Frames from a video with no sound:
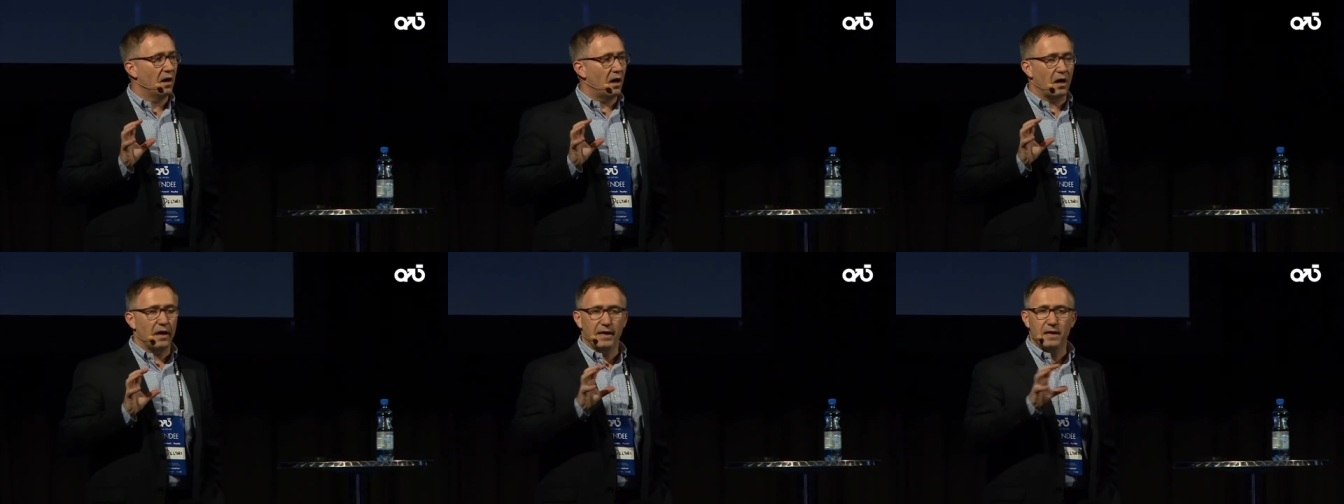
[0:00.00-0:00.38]

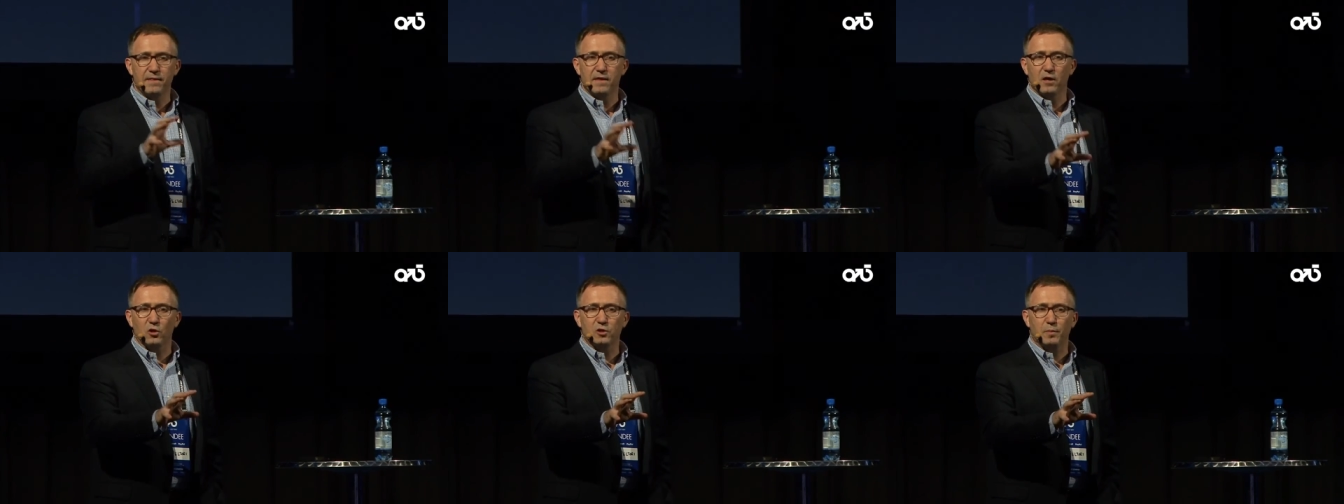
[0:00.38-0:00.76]
are in
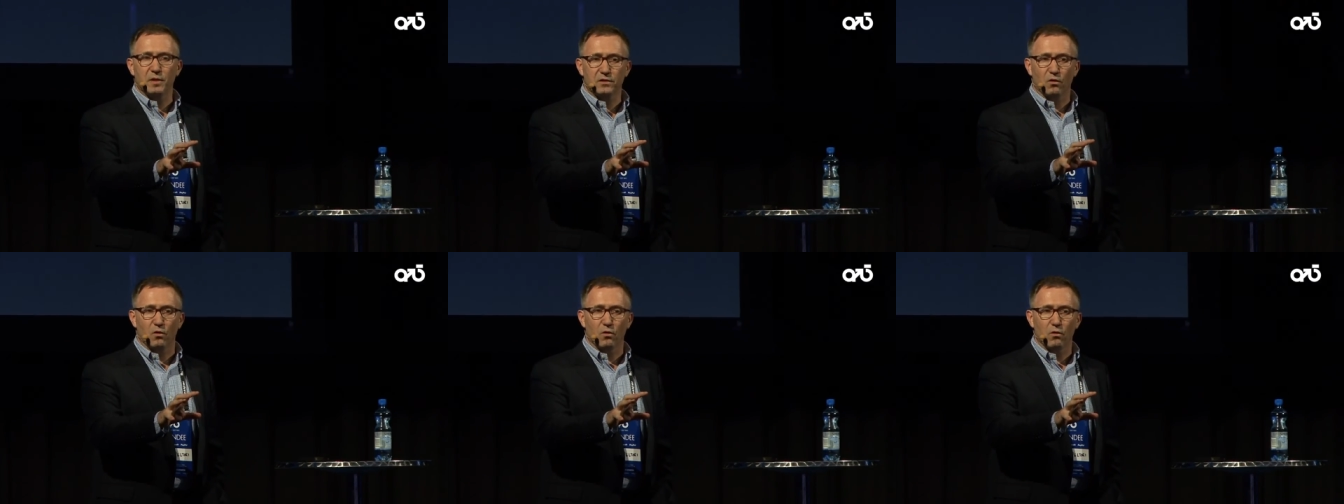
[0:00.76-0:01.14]
the
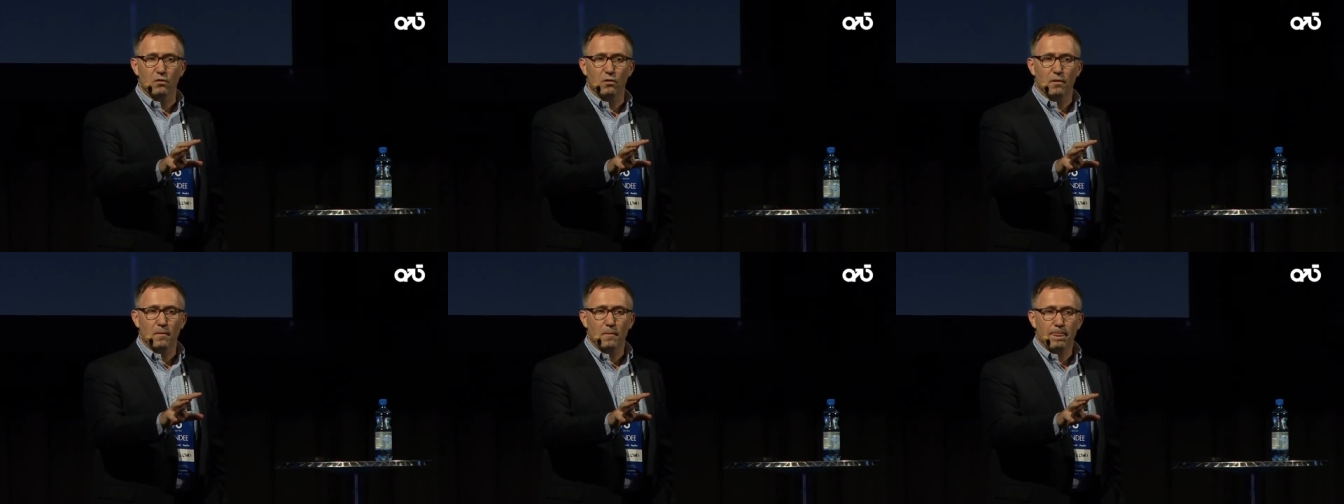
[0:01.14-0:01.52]
hospital,
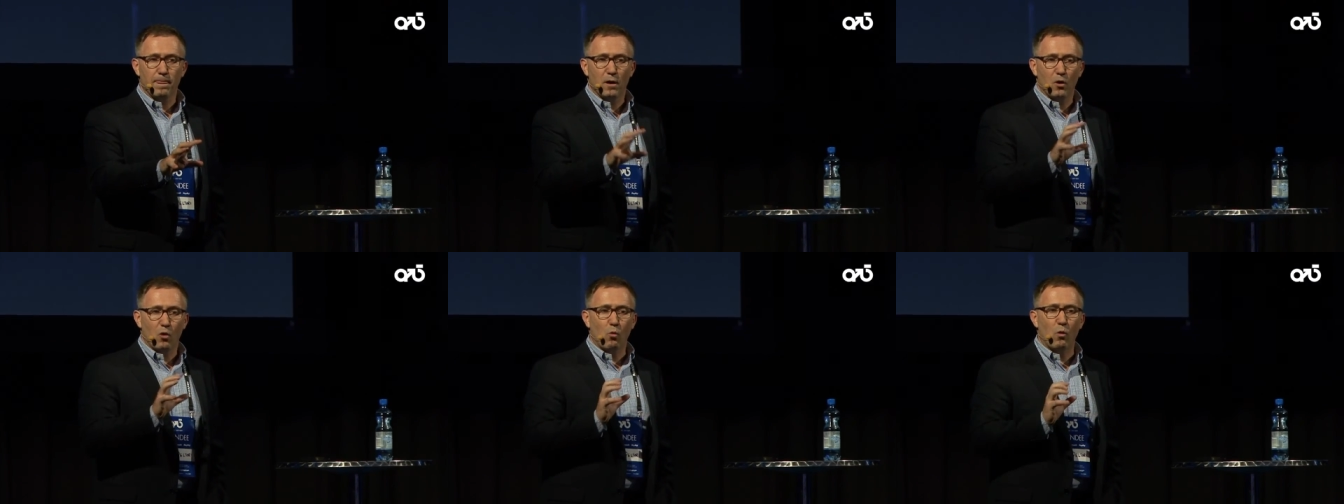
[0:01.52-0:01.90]

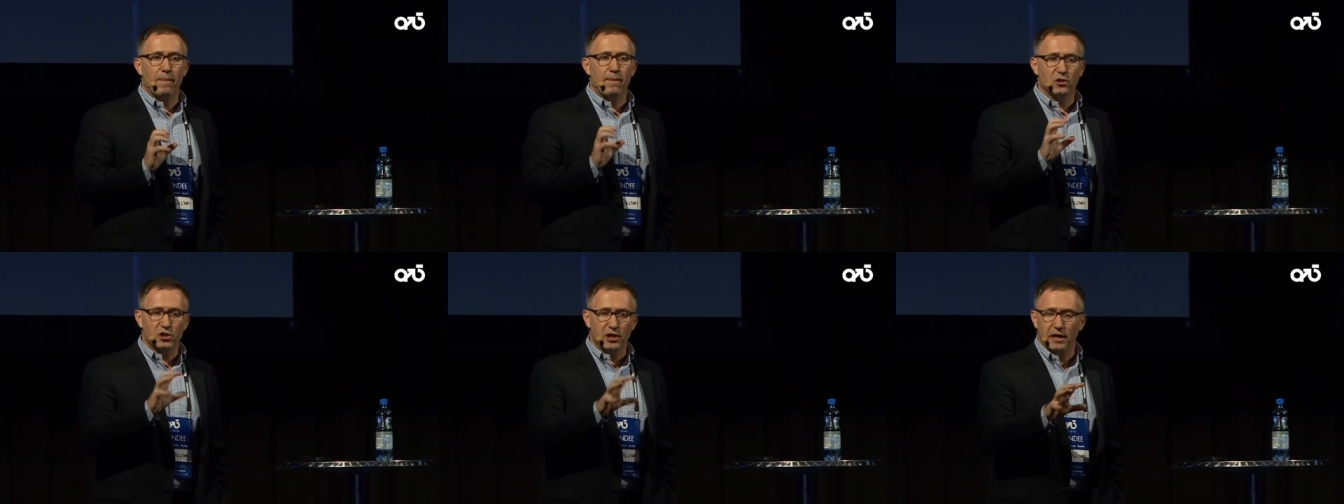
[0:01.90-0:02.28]
when
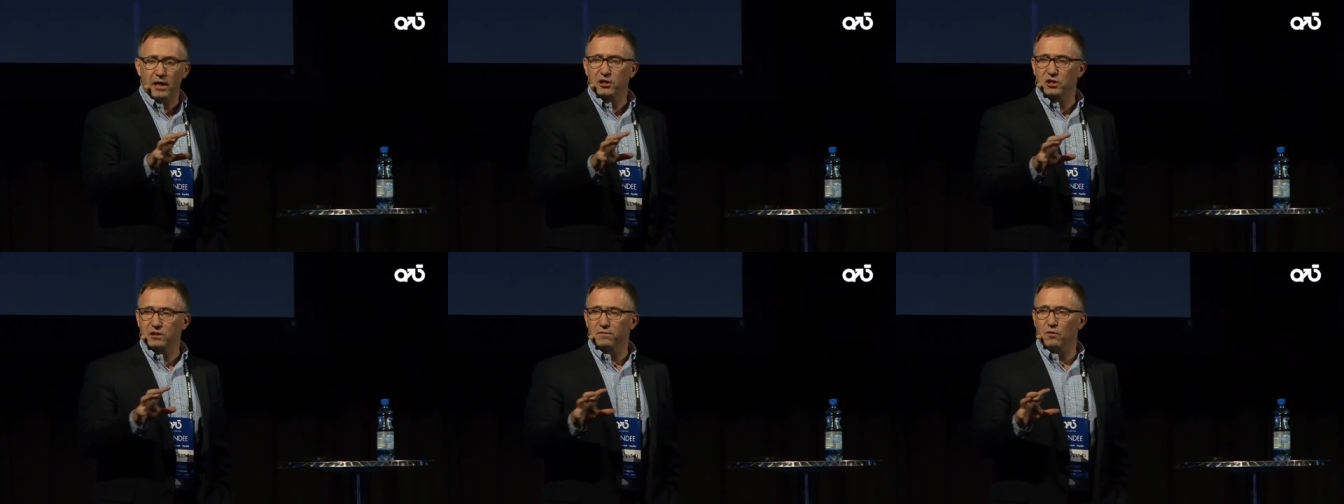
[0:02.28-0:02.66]
the
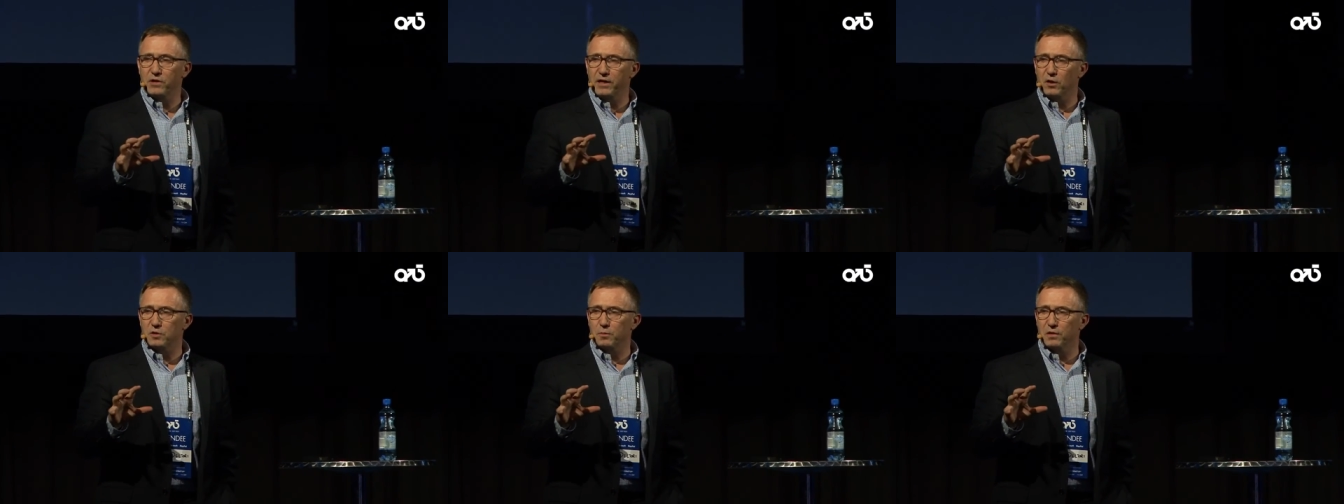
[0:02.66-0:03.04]
challenges for
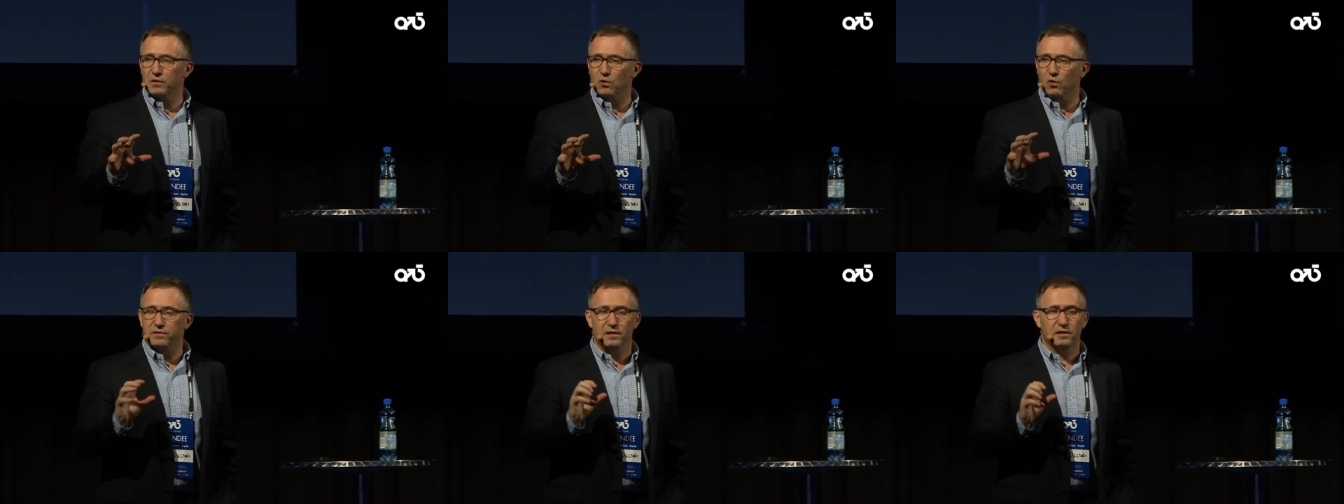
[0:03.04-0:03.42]
the
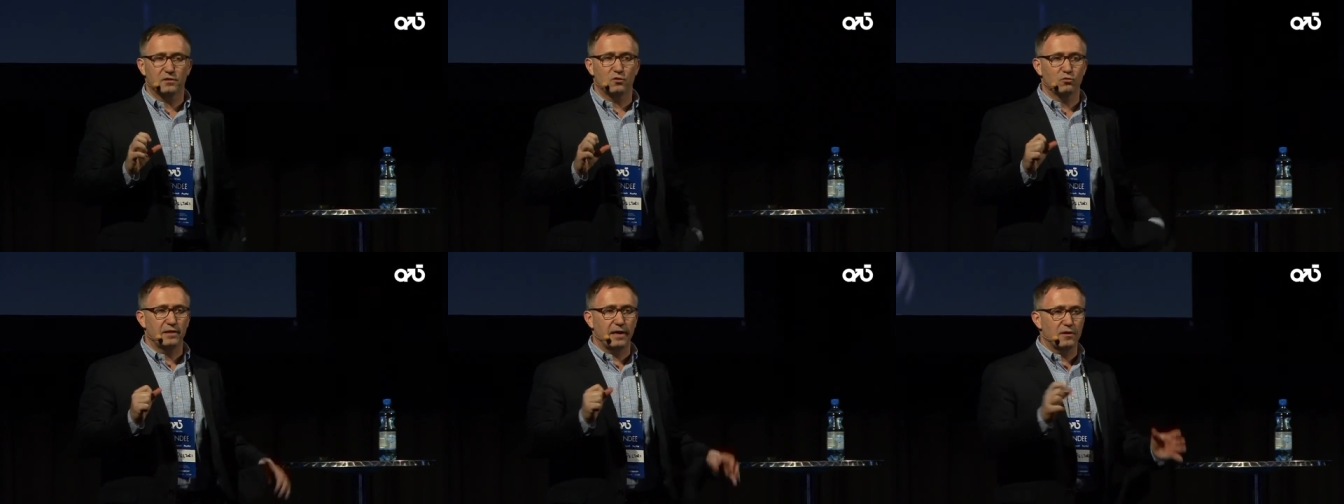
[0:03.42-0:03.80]
hospitals is
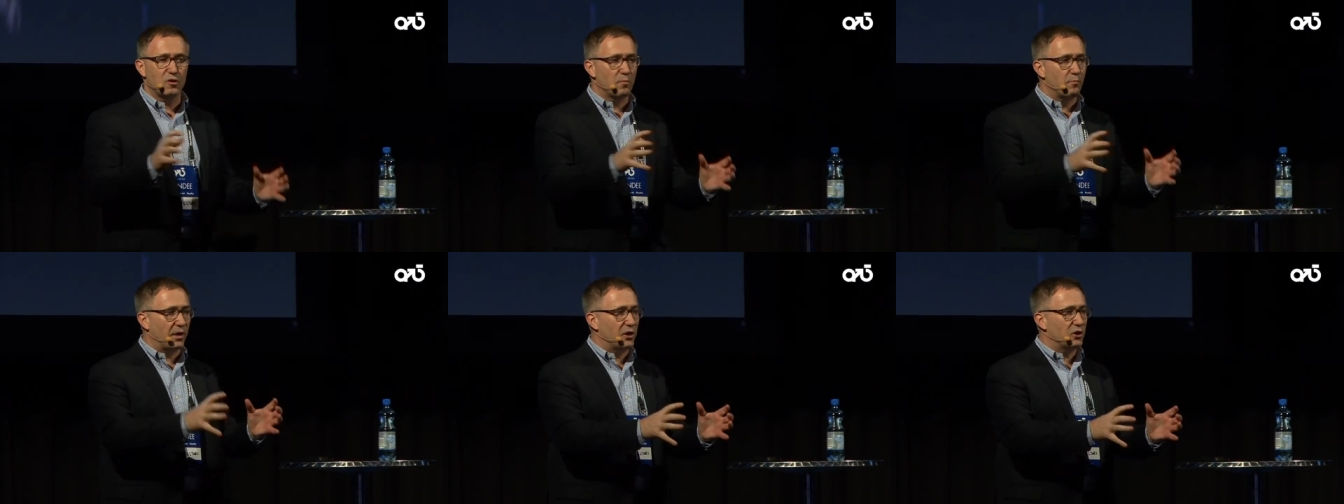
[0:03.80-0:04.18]
to take
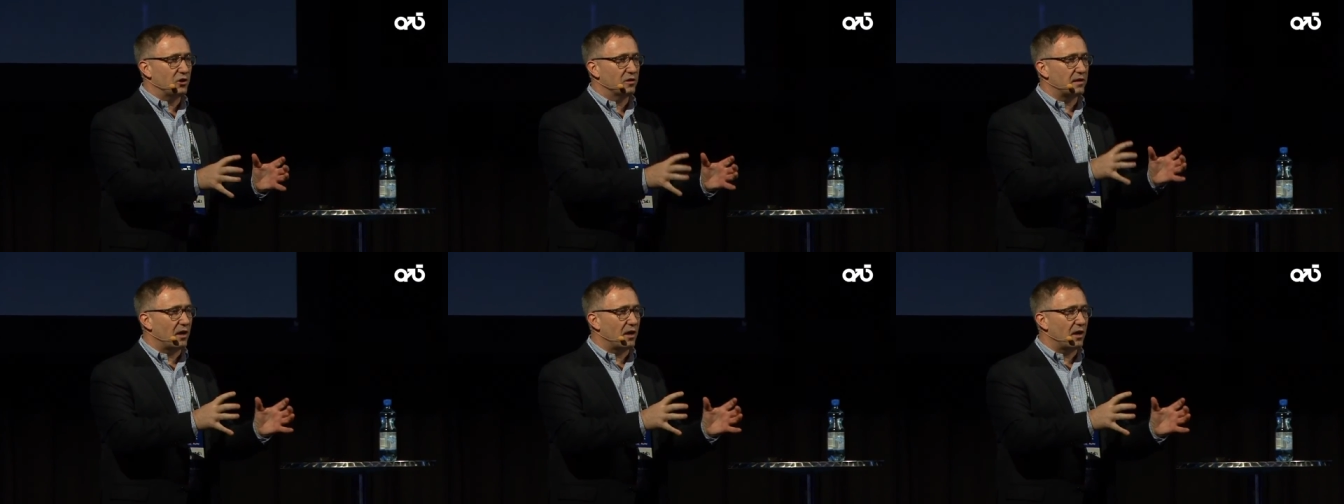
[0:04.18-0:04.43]
the patient